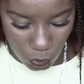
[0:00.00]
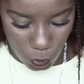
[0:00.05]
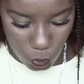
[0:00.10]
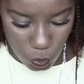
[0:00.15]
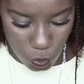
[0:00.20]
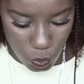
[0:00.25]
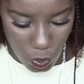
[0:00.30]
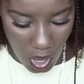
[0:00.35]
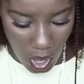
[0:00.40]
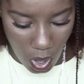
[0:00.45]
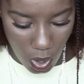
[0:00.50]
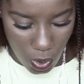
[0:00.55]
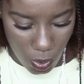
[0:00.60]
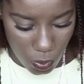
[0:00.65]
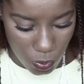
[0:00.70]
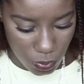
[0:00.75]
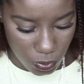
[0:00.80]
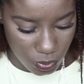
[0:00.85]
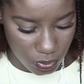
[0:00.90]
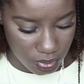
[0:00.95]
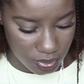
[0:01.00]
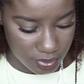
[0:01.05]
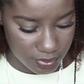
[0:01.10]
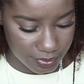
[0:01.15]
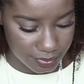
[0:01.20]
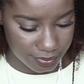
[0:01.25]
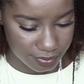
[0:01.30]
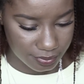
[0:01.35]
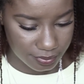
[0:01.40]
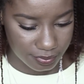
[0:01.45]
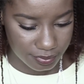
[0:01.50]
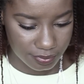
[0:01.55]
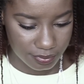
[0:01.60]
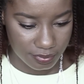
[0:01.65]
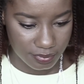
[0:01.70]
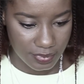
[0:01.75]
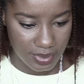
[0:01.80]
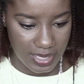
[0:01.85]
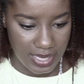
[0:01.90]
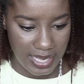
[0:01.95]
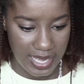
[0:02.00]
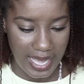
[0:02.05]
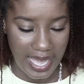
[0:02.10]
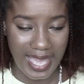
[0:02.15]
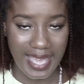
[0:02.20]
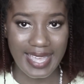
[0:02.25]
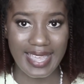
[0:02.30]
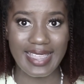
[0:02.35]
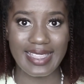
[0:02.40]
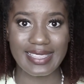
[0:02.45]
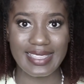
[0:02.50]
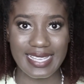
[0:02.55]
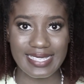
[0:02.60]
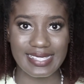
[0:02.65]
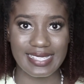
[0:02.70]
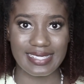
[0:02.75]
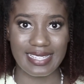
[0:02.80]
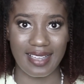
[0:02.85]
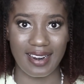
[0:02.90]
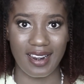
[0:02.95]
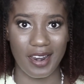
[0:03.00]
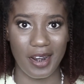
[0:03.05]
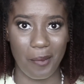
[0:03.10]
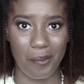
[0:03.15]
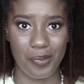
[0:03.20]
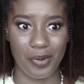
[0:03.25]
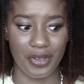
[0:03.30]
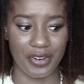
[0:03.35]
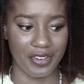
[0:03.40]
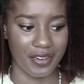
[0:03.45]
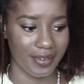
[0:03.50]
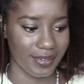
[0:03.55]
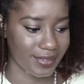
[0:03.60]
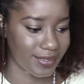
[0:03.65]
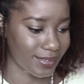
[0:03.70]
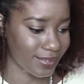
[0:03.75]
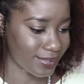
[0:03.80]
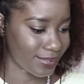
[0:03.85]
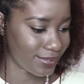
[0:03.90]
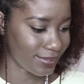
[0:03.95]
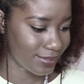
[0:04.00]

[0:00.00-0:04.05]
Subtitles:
Woo! This is a lot of product.